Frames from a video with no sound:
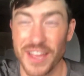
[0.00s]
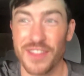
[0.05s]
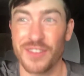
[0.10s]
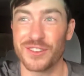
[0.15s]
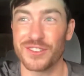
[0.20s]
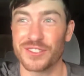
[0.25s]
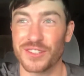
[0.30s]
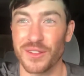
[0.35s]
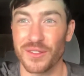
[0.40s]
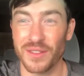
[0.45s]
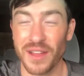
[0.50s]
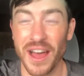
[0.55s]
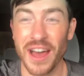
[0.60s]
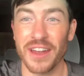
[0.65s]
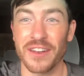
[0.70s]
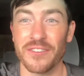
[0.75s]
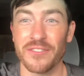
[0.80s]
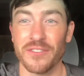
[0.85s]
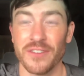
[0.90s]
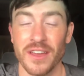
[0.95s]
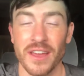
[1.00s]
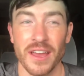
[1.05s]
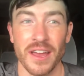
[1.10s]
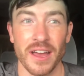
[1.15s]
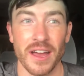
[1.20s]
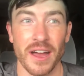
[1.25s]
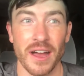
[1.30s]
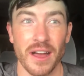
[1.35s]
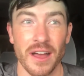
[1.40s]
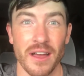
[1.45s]
There's a lot of
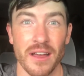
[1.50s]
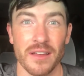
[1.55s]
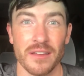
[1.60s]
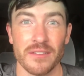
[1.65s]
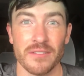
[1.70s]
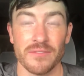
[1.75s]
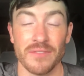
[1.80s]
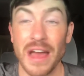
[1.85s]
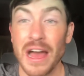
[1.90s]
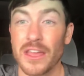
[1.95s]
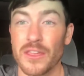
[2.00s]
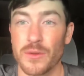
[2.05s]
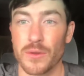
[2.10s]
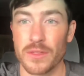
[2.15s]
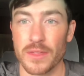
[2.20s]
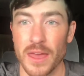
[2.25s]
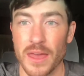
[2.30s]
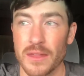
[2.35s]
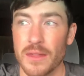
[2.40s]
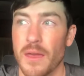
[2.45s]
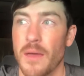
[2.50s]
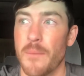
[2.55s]
value in that.